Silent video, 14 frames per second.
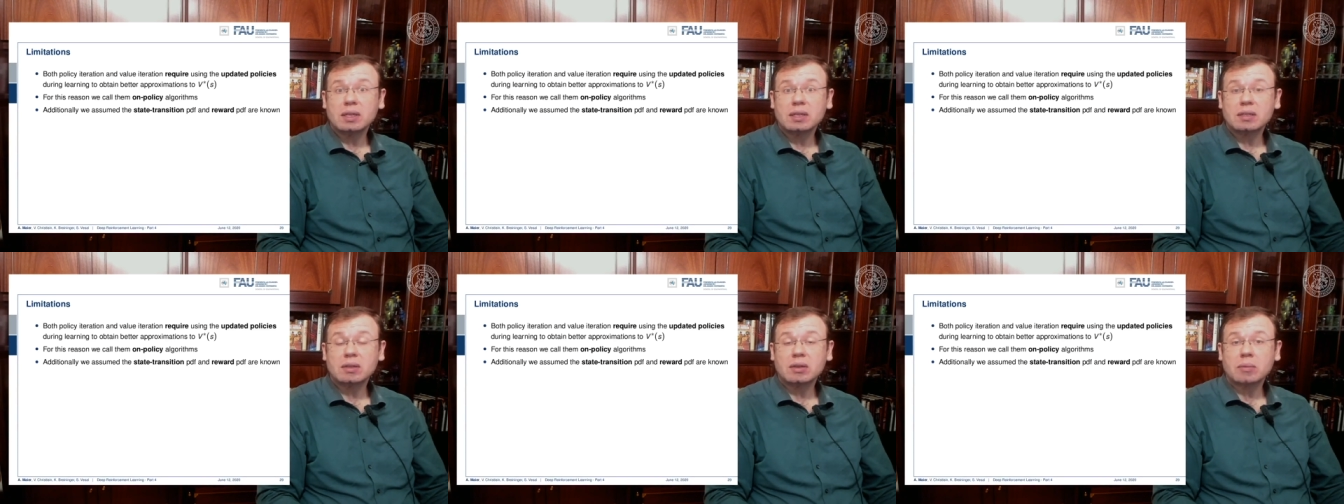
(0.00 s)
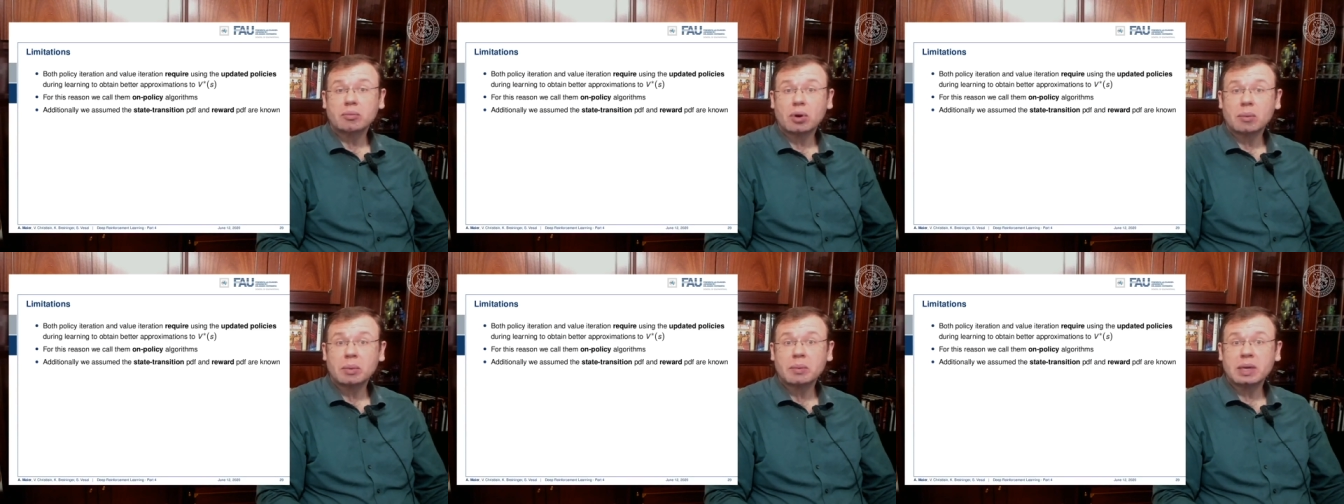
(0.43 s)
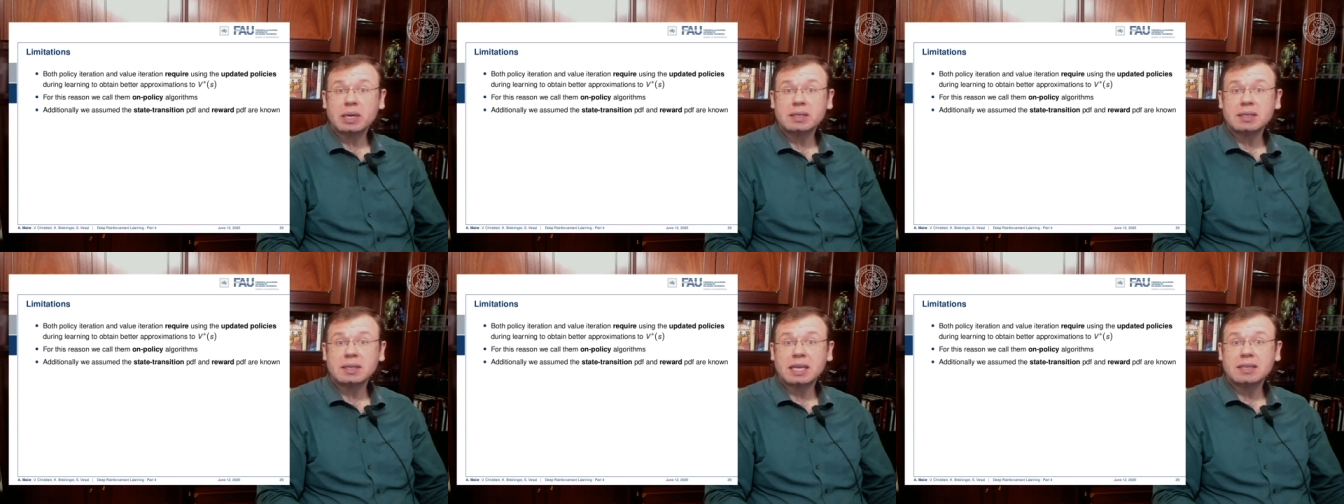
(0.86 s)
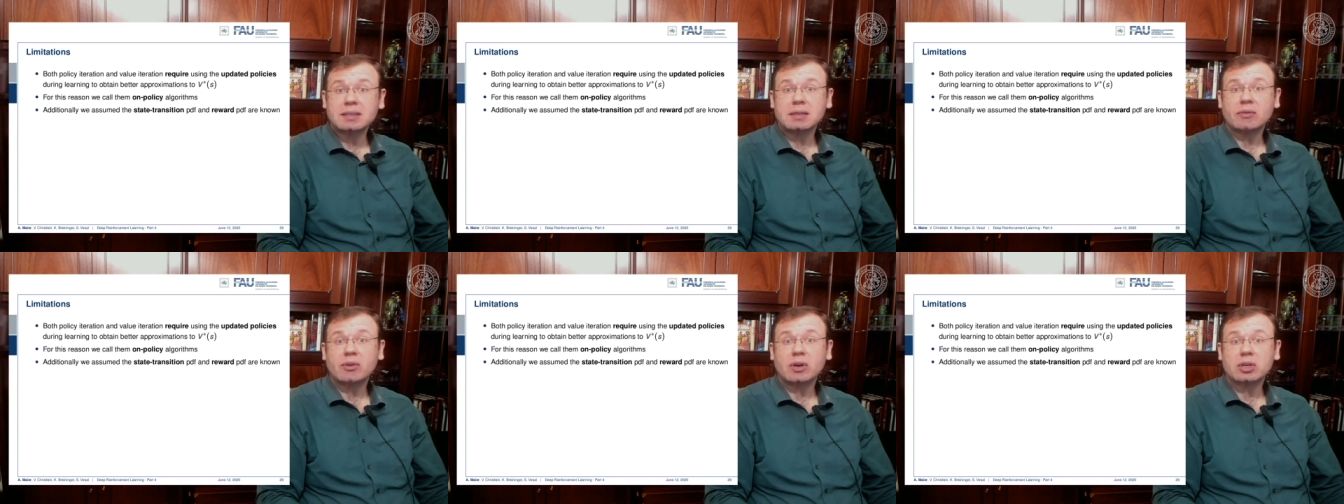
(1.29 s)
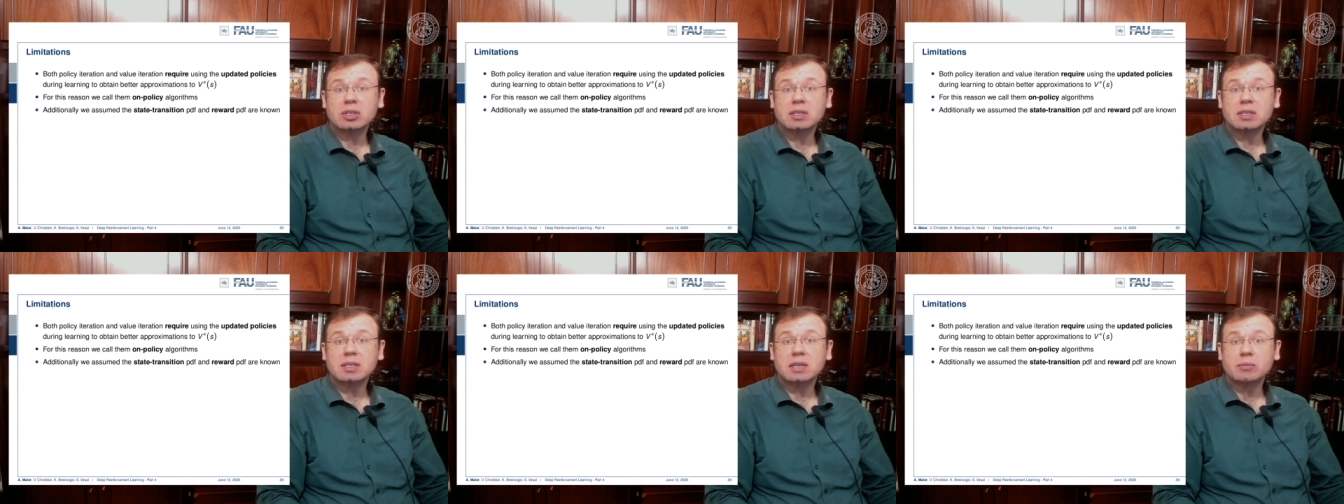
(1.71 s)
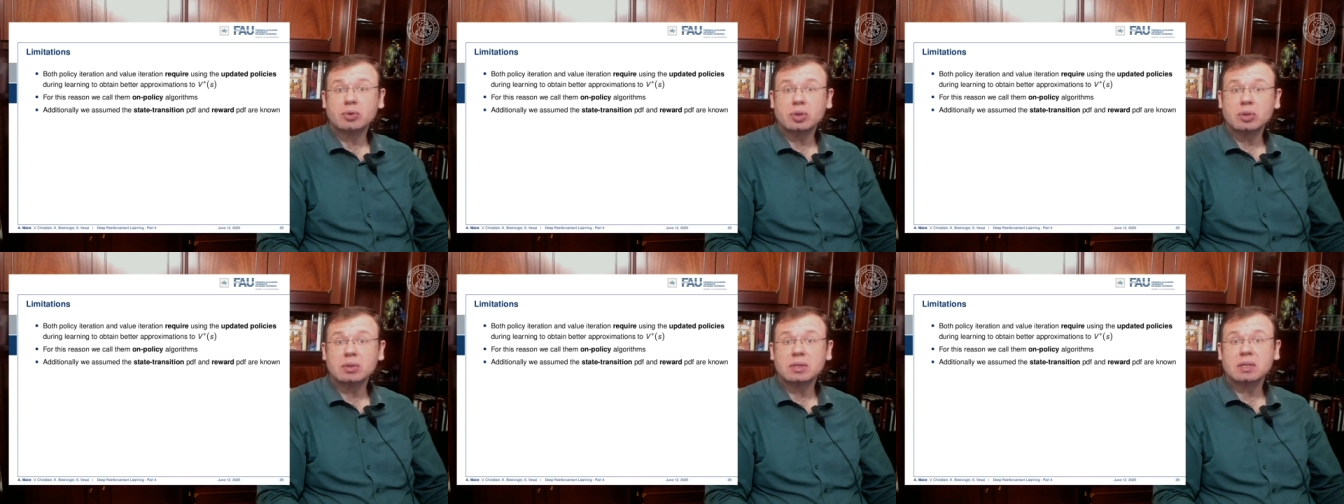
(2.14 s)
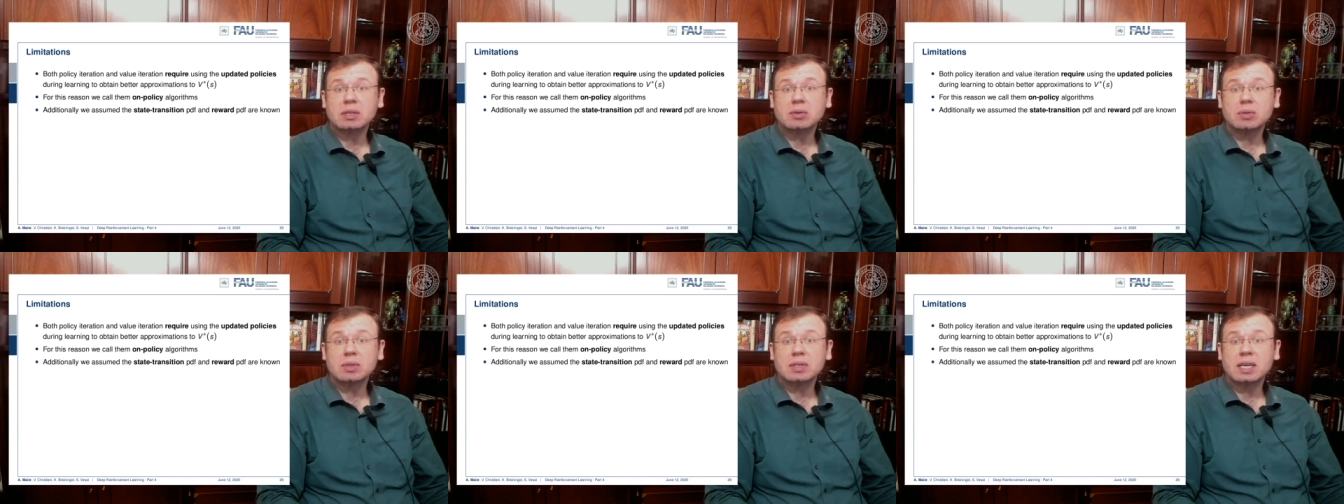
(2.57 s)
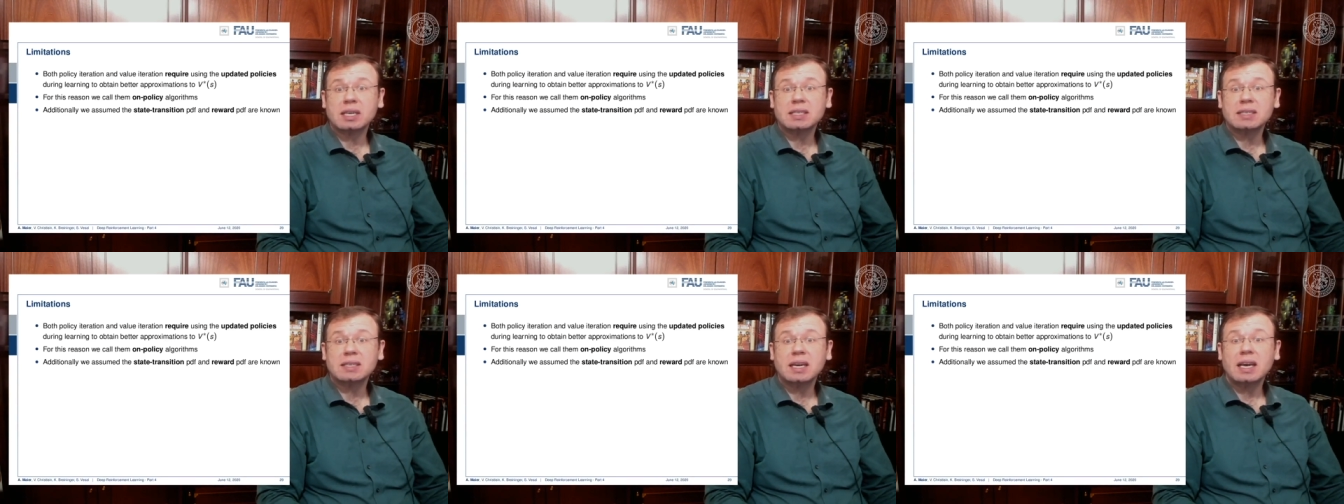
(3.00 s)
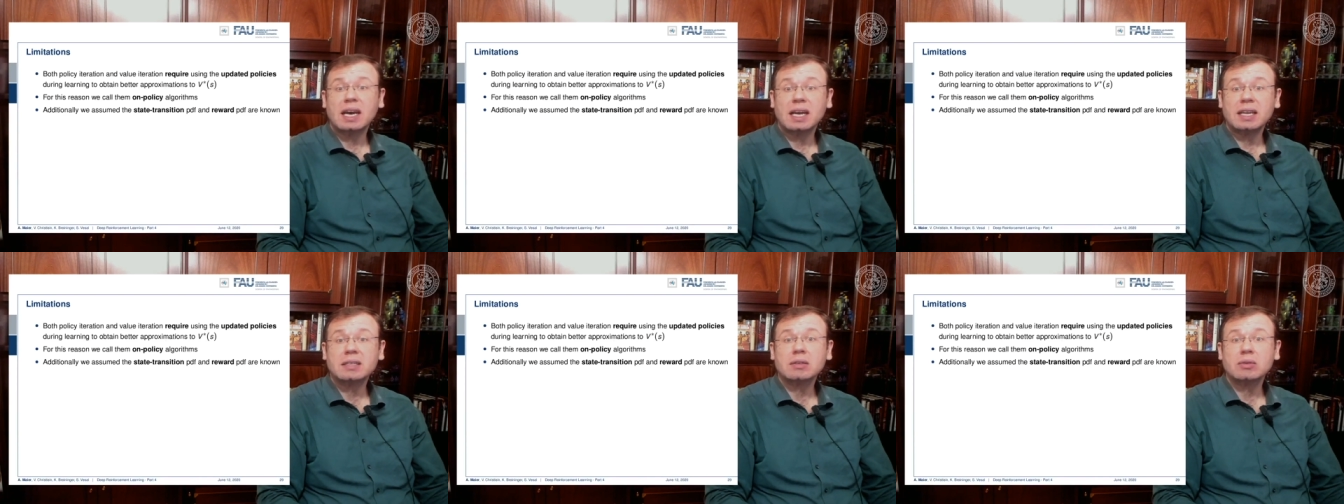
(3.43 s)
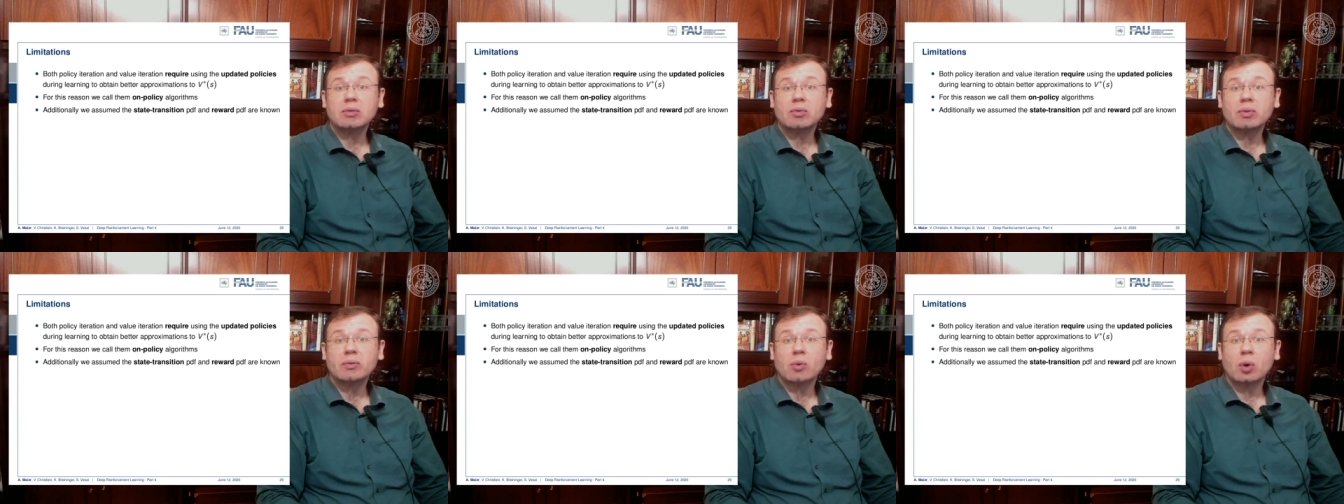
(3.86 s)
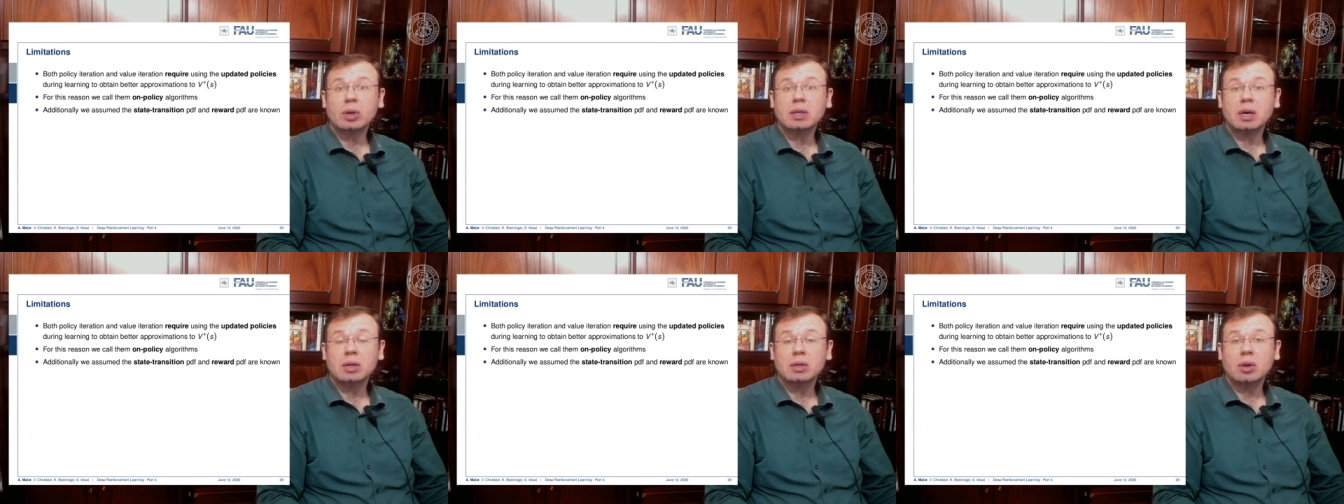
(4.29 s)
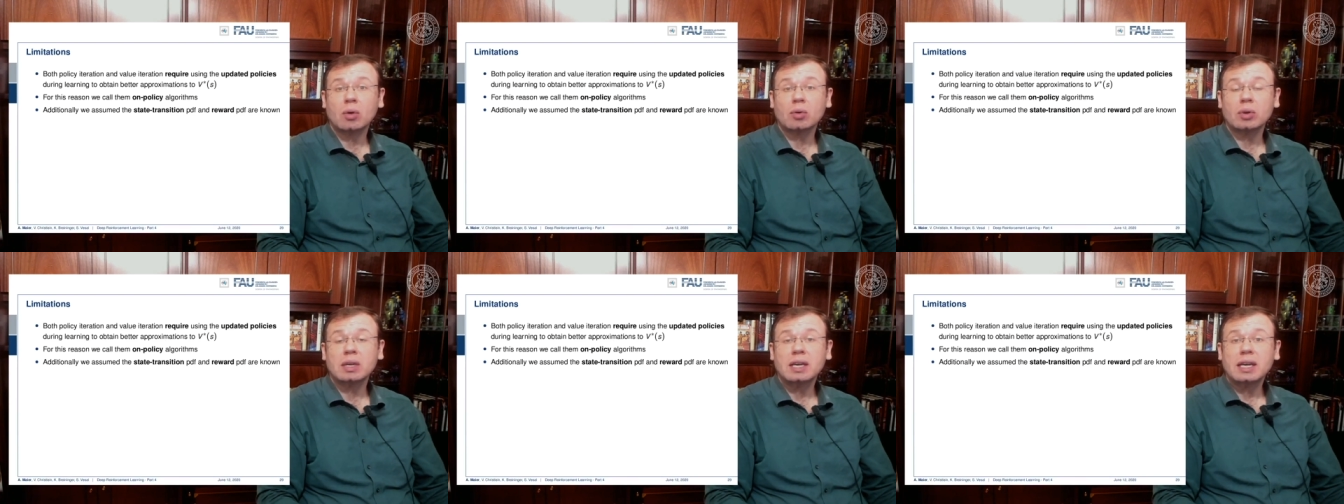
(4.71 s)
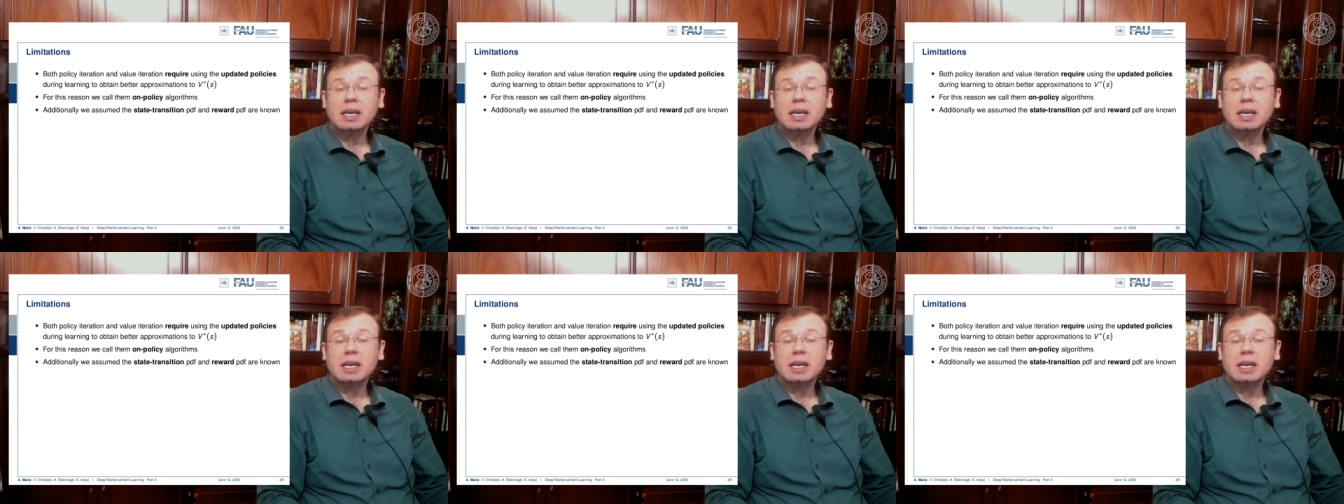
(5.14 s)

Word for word: So the probability density functions that produce the new states and the new reward are known.